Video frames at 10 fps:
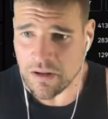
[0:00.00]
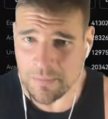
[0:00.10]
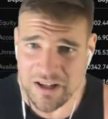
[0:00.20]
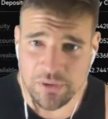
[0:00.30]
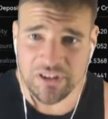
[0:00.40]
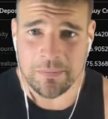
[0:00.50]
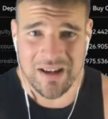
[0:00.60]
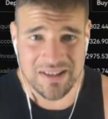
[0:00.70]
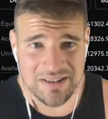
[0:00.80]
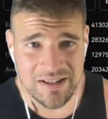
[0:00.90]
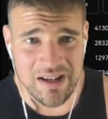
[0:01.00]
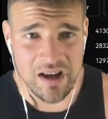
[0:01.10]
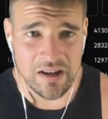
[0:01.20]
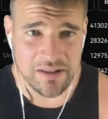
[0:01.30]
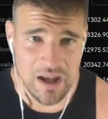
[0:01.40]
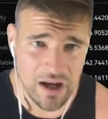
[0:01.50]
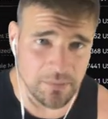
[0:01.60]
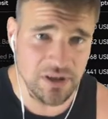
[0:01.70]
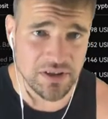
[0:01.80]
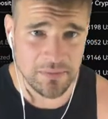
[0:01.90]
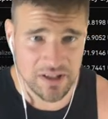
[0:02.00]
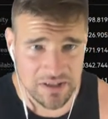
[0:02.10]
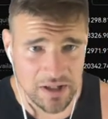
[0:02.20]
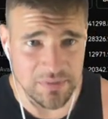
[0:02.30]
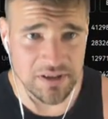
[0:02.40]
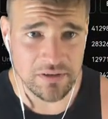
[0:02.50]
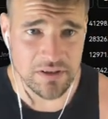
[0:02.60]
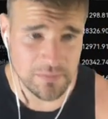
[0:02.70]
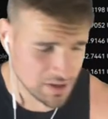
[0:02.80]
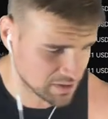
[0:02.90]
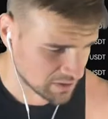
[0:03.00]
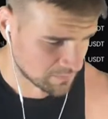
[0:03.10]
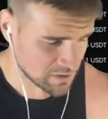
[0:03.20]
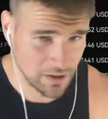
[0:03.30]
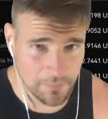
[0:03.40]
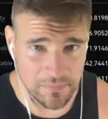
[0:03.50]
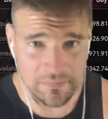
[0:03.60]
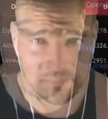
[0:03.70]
Am I using MEXC? Yeah, I'm using MEXC. I'm still using MEXC, yep.